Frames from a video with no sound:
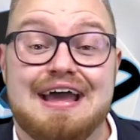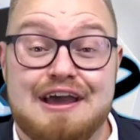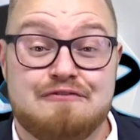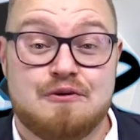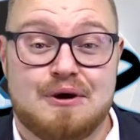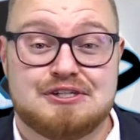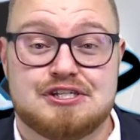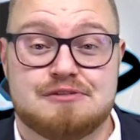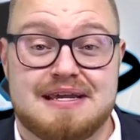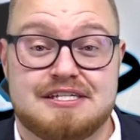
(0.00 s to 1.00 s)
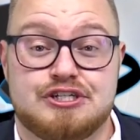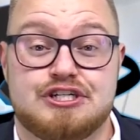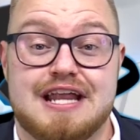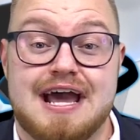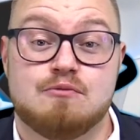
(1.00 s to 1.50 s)
If you watch this
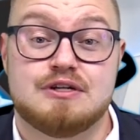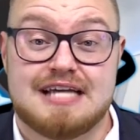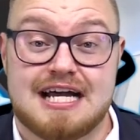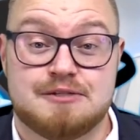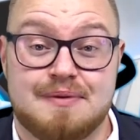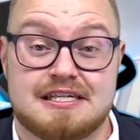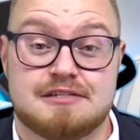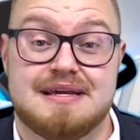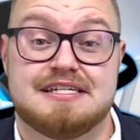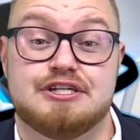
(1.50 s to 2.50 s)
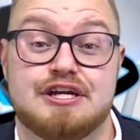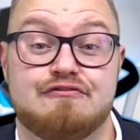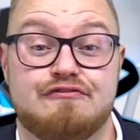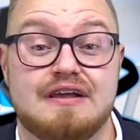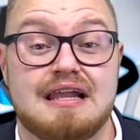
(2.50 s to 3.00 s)
message today and were touched by this message and
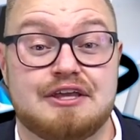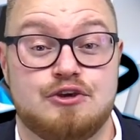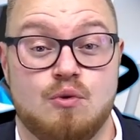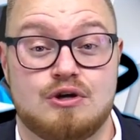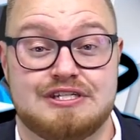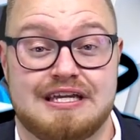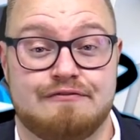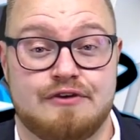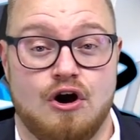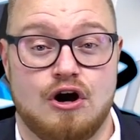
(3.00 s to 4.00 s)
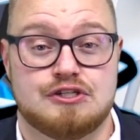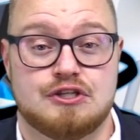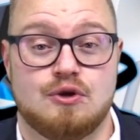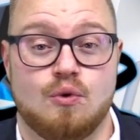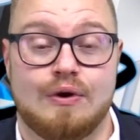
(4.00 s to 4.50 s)
feel like you want to give your heart
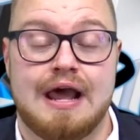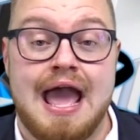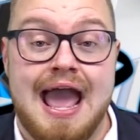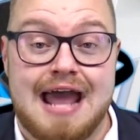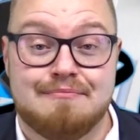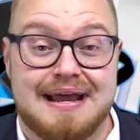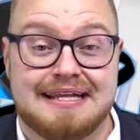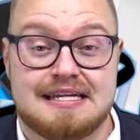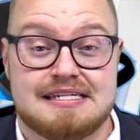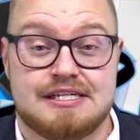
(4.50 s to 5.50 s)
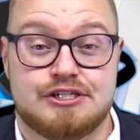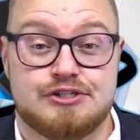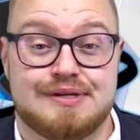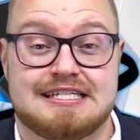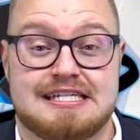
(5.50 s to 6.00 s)
to the Lord and make the decision
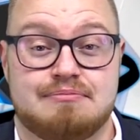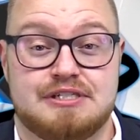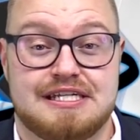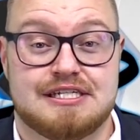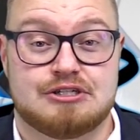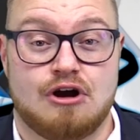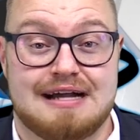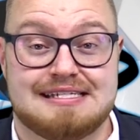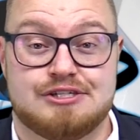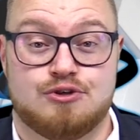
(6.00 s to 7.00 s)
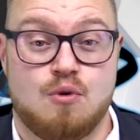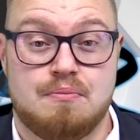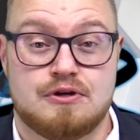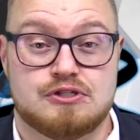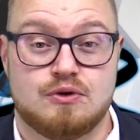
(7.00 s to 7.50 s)
to accept Jesus Christ as your
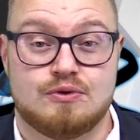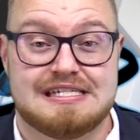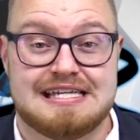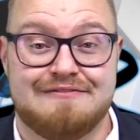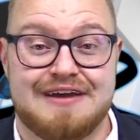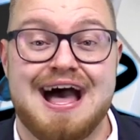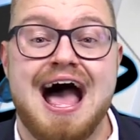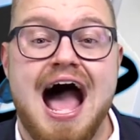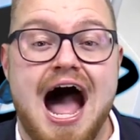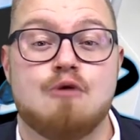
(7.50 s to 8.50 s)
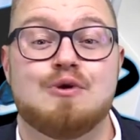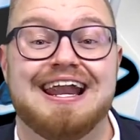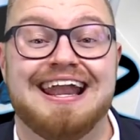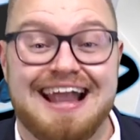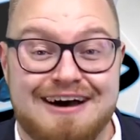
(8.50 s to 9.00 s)
personal and savior, I would
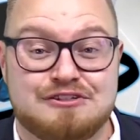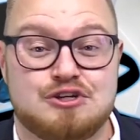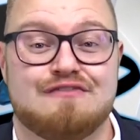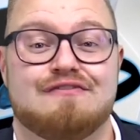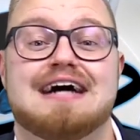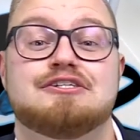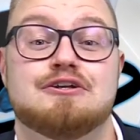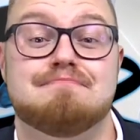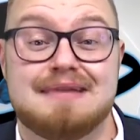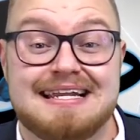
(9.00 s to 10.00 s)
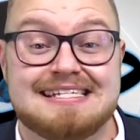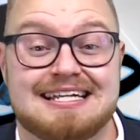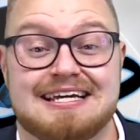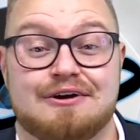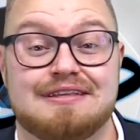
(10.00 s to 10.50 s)
love to invite you to please
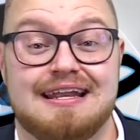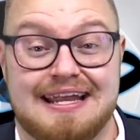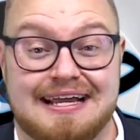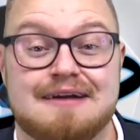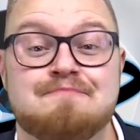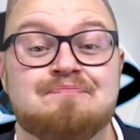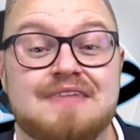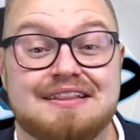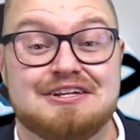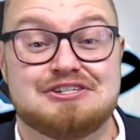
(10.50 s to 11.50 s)
click on the link in the